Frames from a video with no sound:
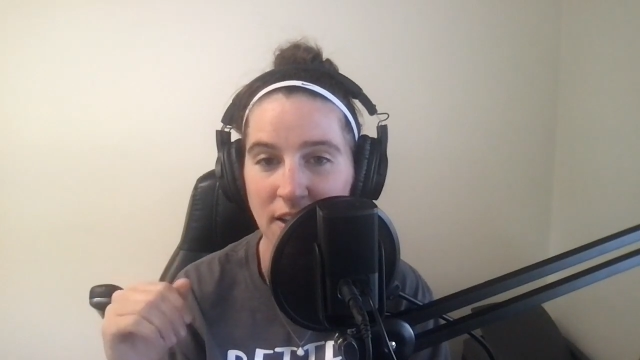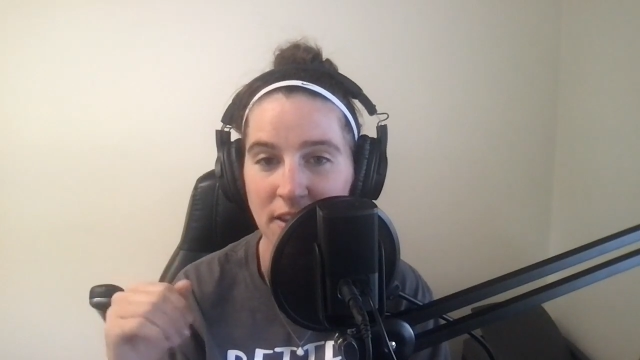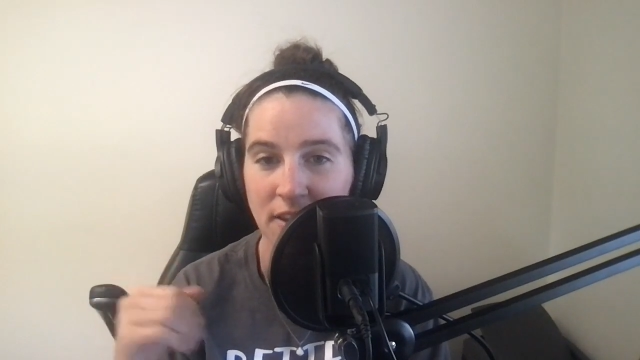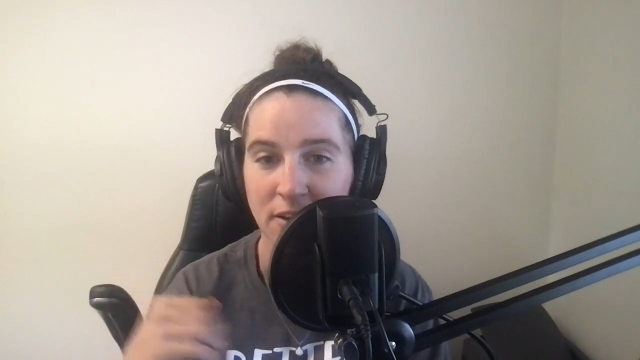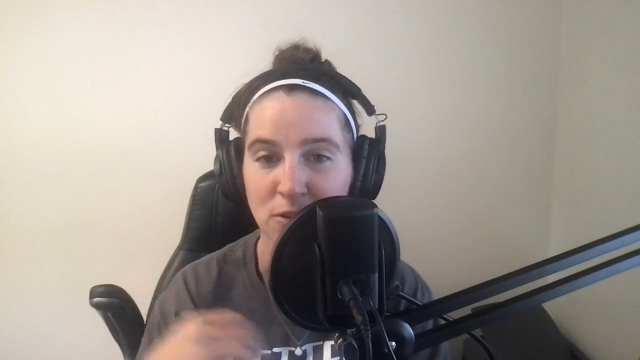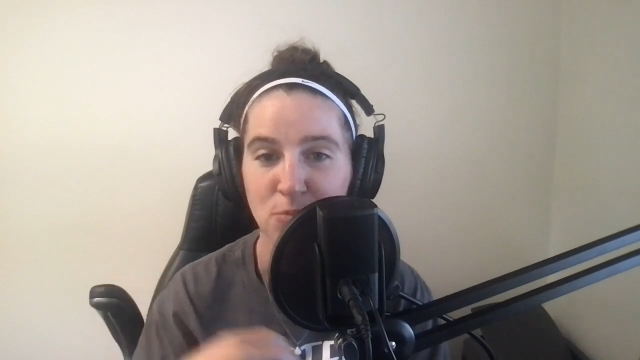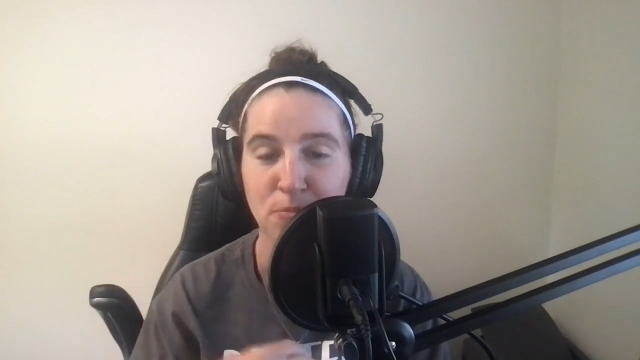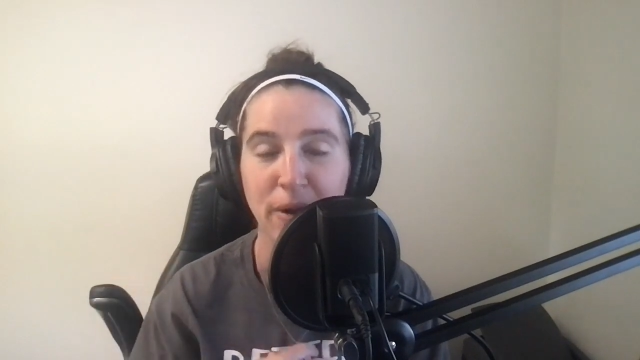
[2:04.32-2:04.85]

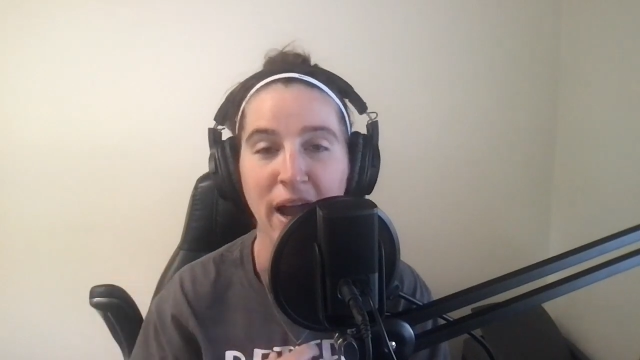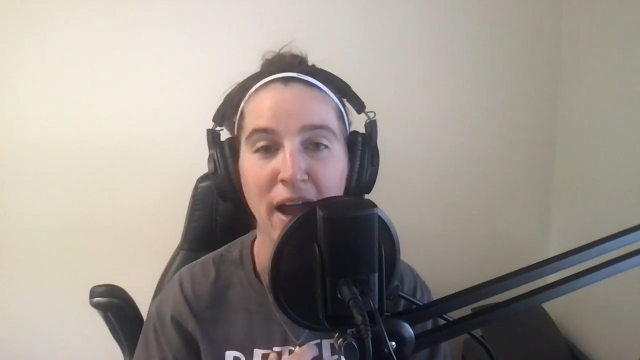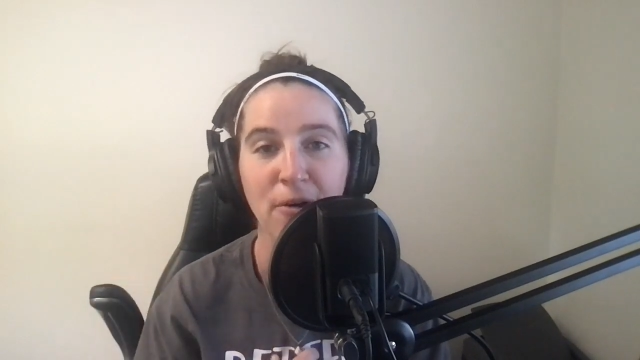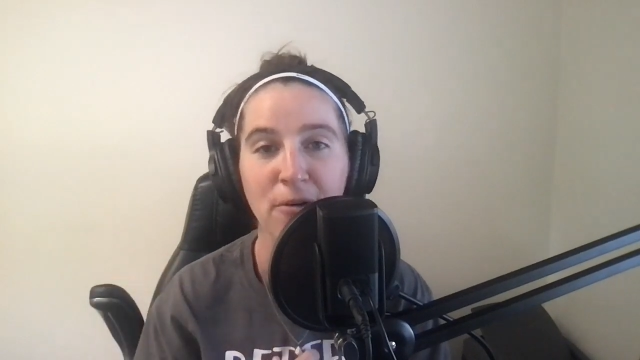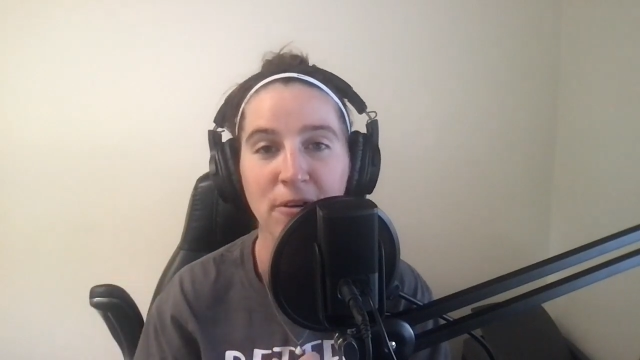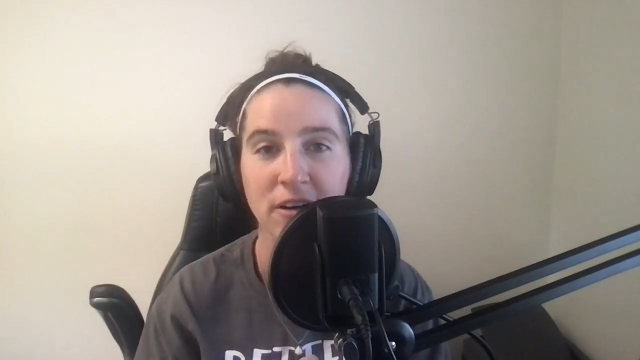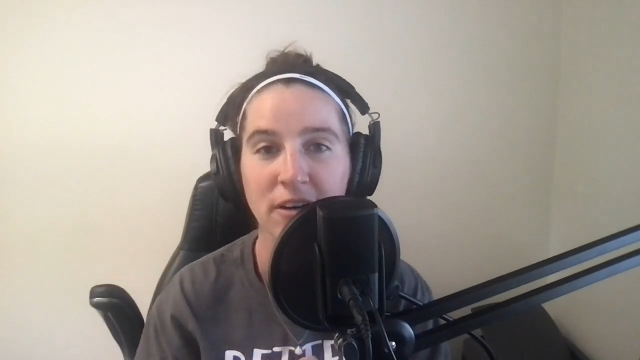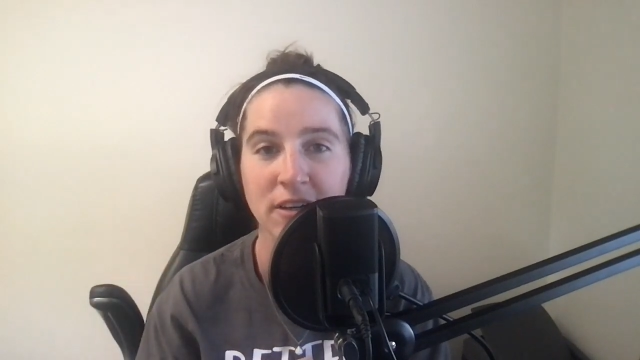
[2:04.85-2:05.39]
there's
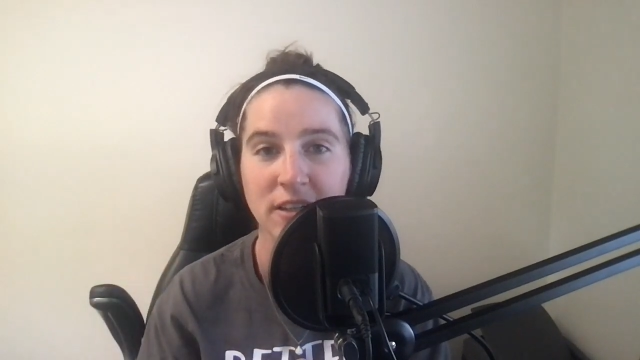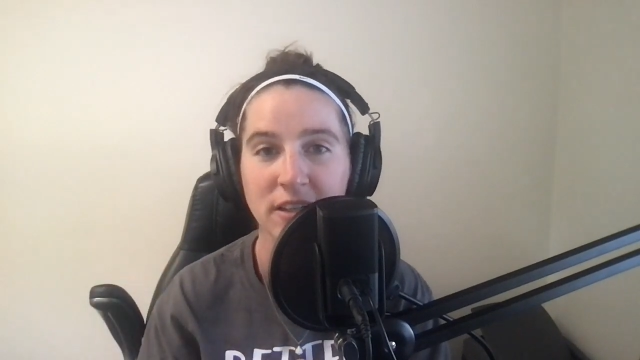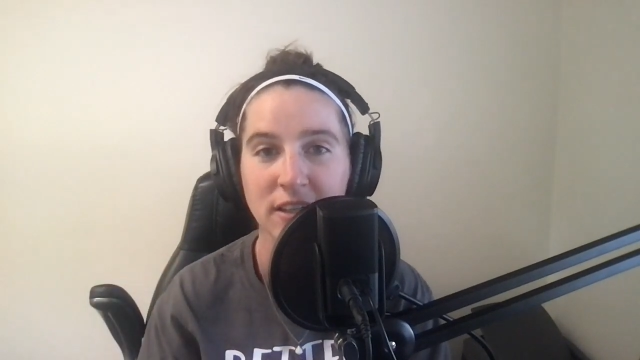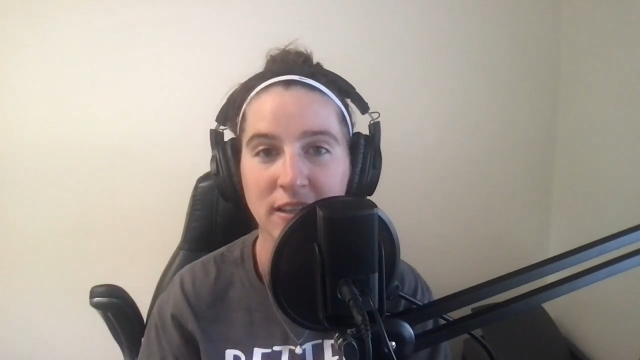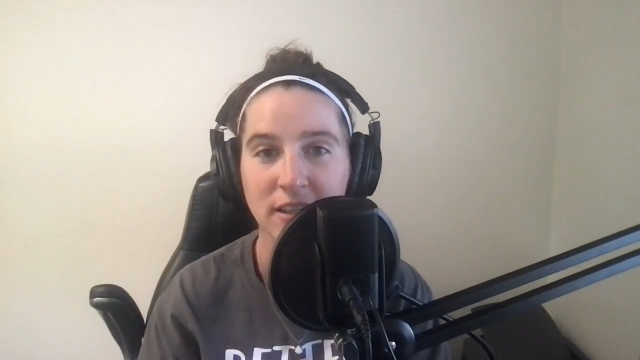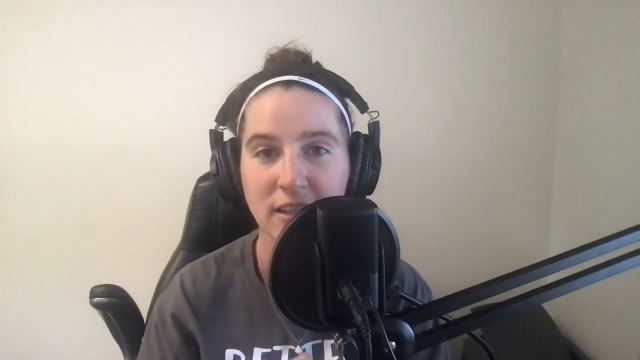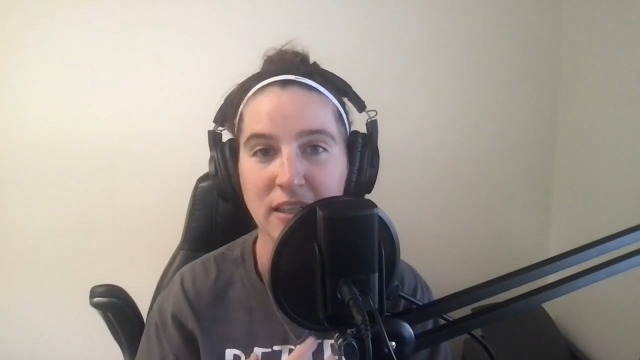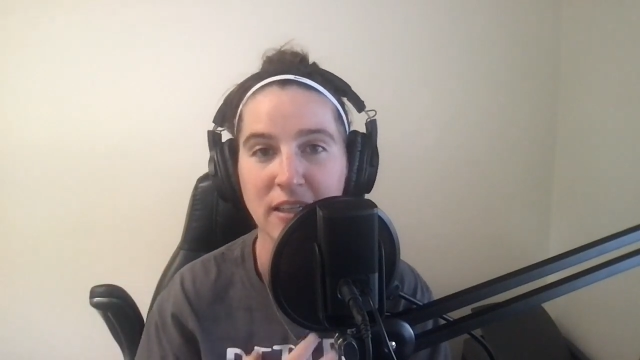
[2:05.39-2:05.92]
power
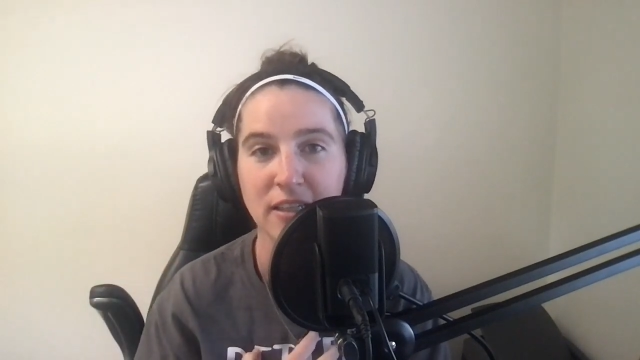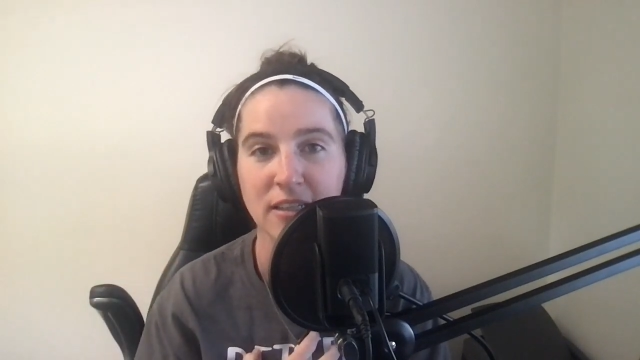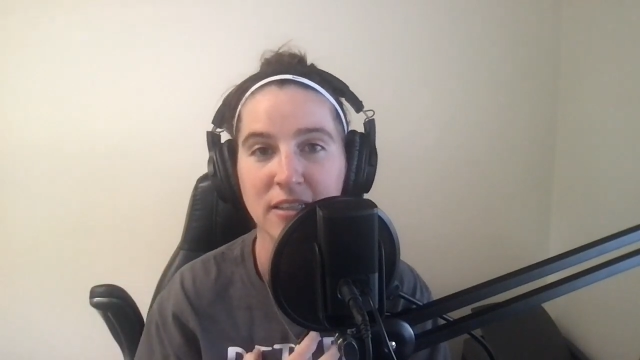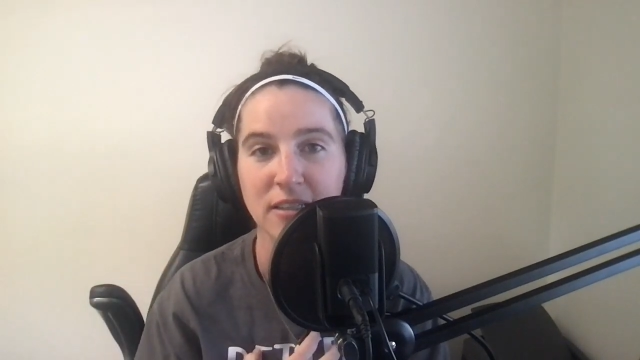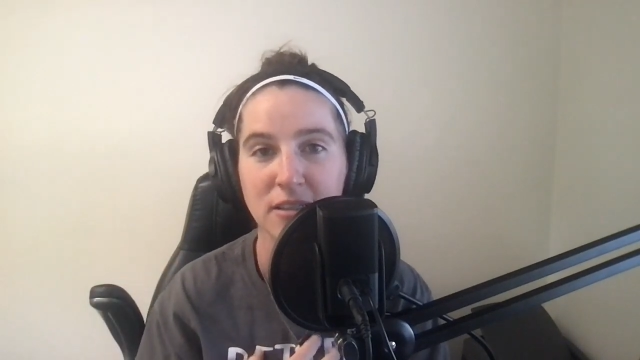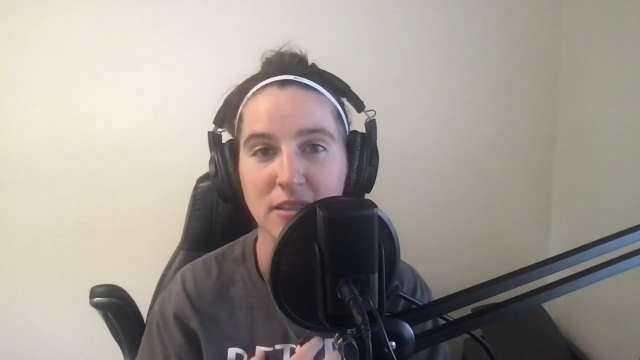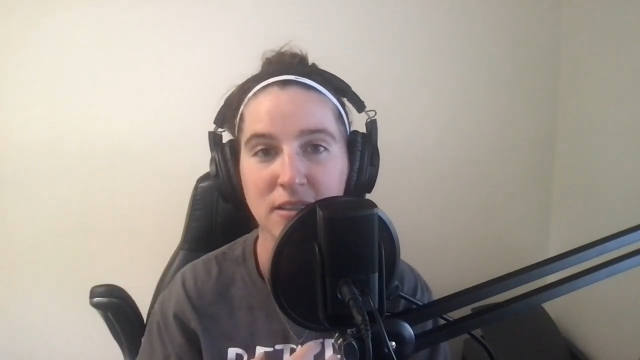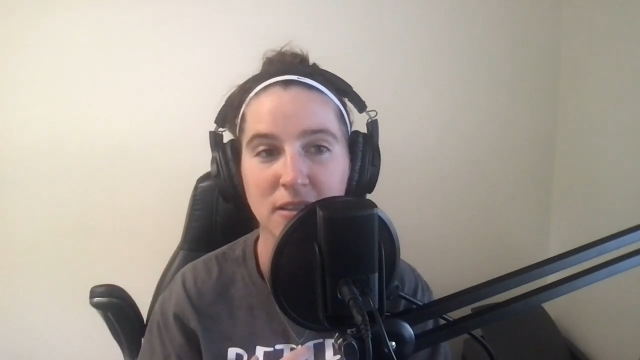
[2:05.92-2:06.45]
in